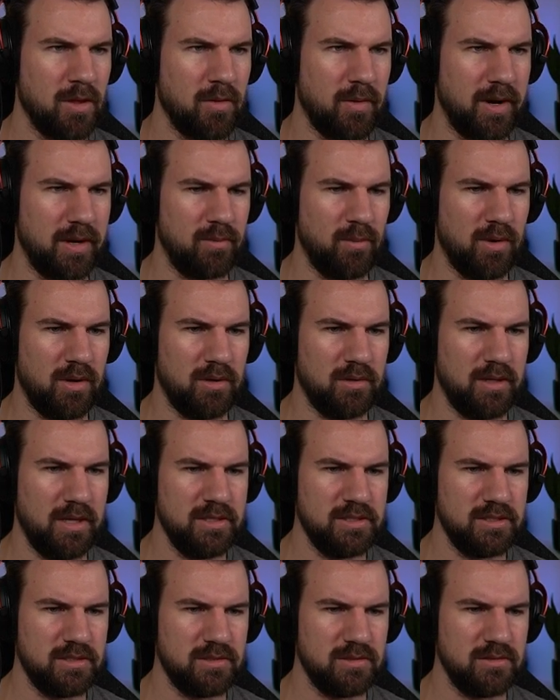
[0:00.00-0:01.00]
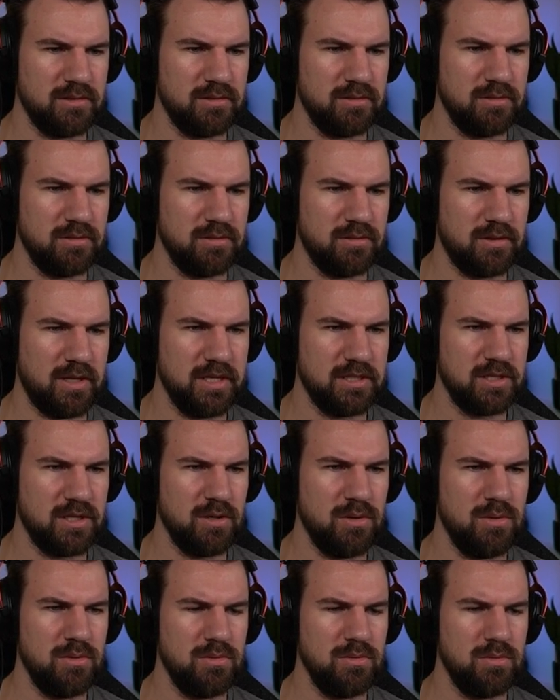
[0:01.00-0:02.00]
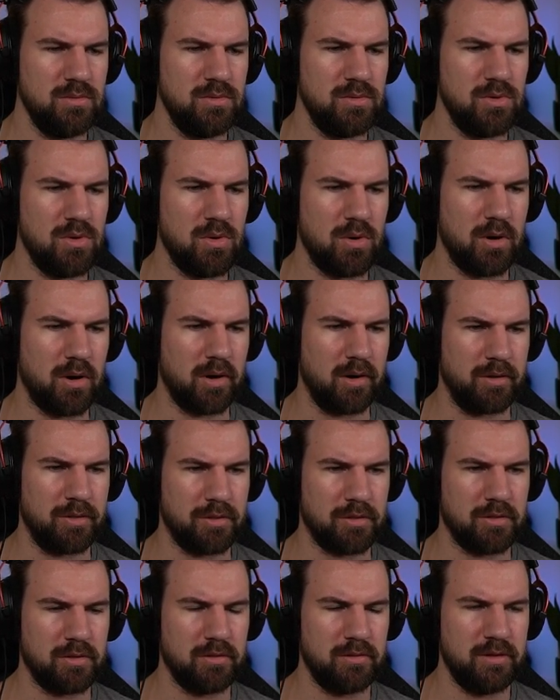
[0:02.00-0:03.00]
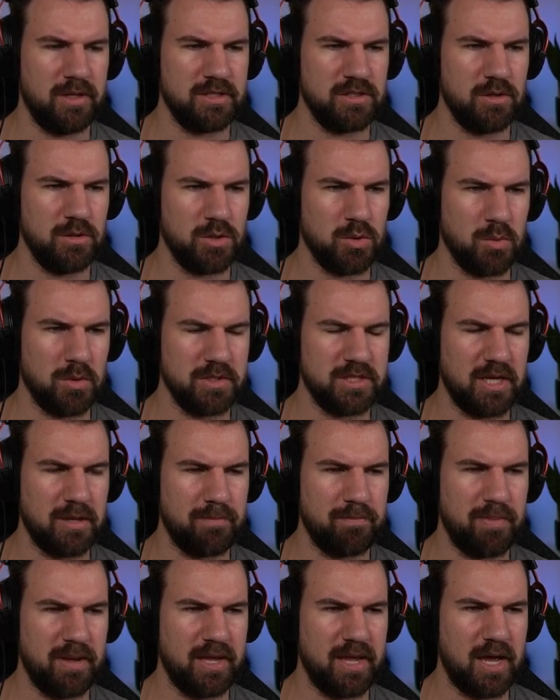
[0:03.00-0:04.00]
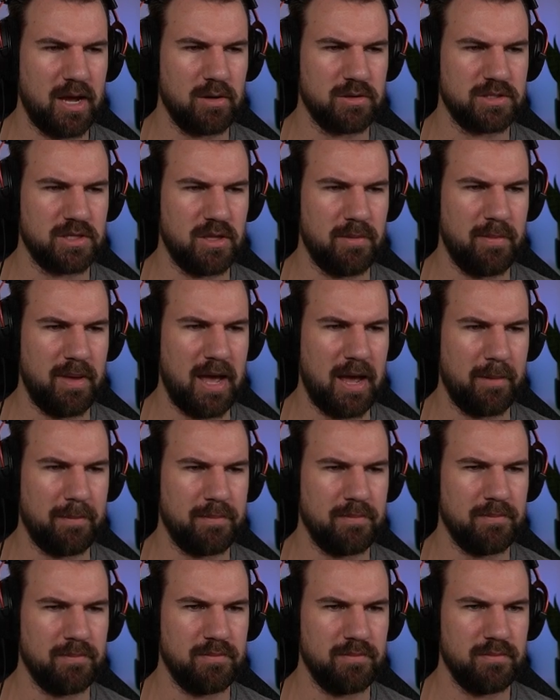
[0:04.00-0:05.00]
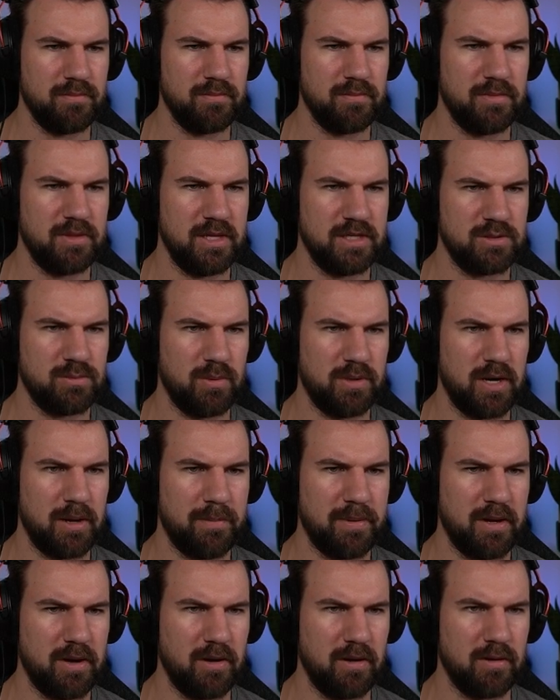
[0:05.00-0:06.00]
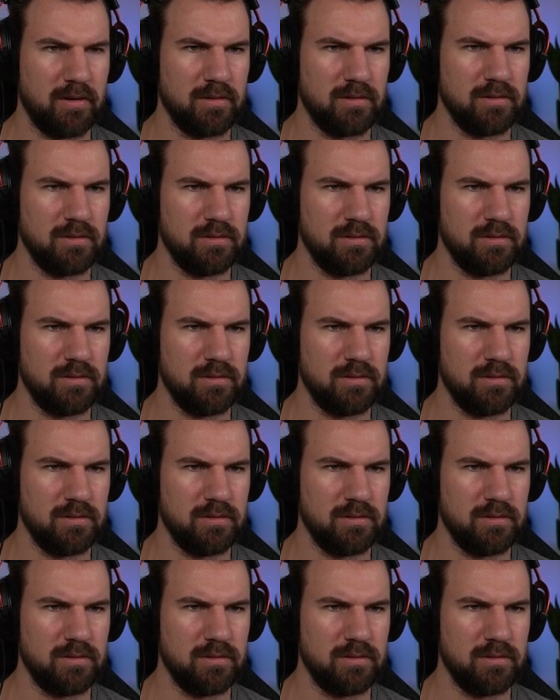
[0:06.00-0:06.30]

All right, well, let's let's go north. Let's go towards that big house on the map. This one up here.